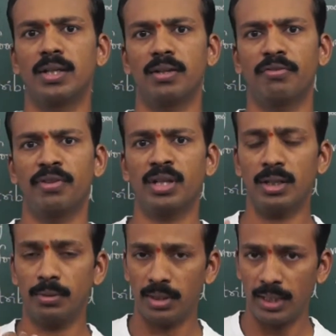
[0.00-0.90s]

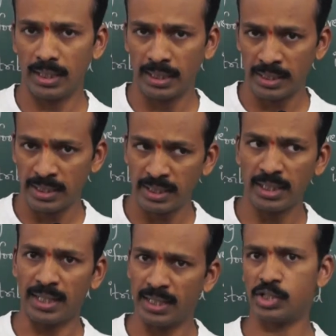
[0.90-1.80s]
For getting
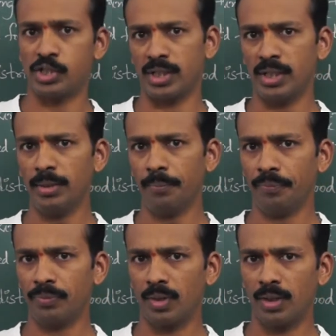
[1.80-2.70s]
energy,
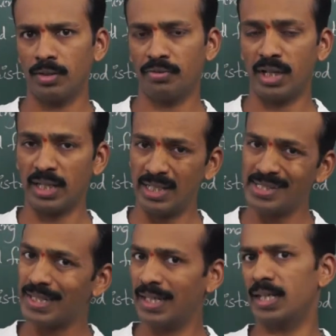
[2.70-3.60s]
for
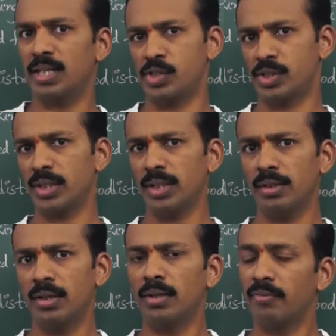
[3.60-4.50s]
releasing energy,
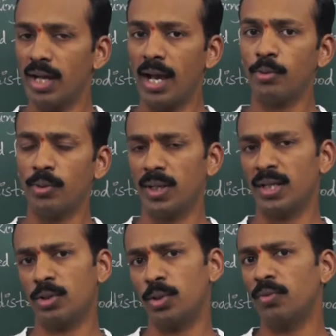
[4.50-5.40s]
we have to
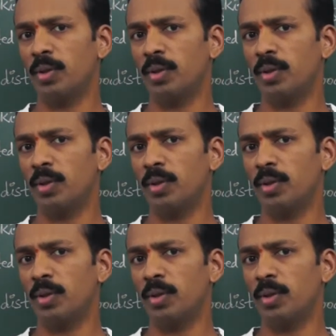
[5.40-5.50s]
undergo one